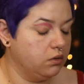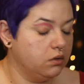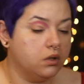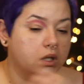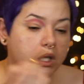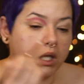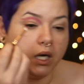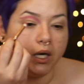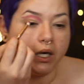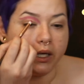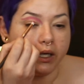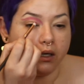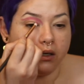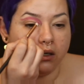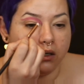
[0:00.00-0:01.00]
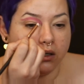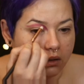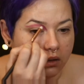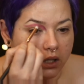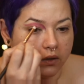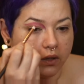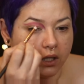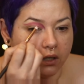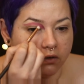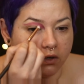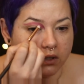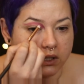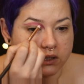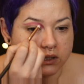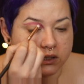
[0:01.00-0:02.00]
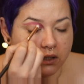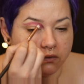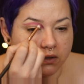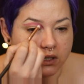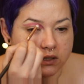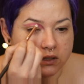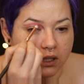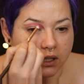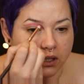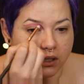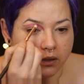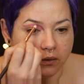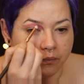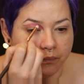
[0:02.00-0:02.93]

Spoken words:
line. I think I've already stuffed this eye up.